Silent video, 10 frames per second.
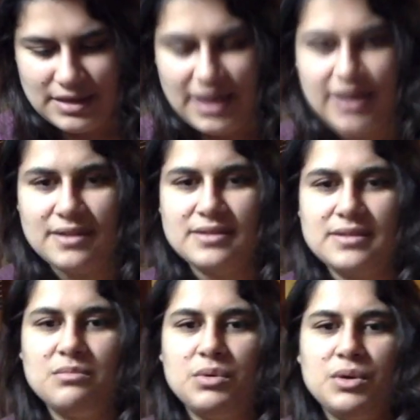
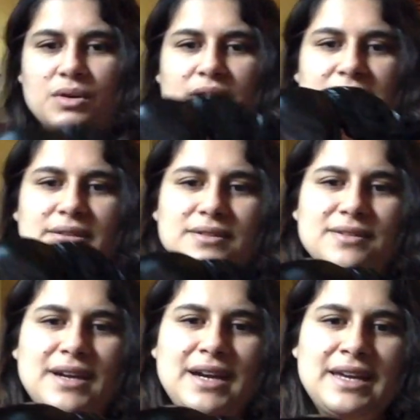handsome boy is
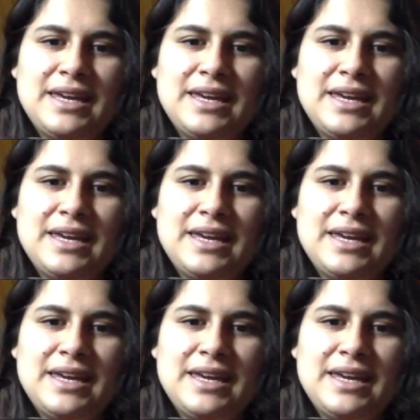right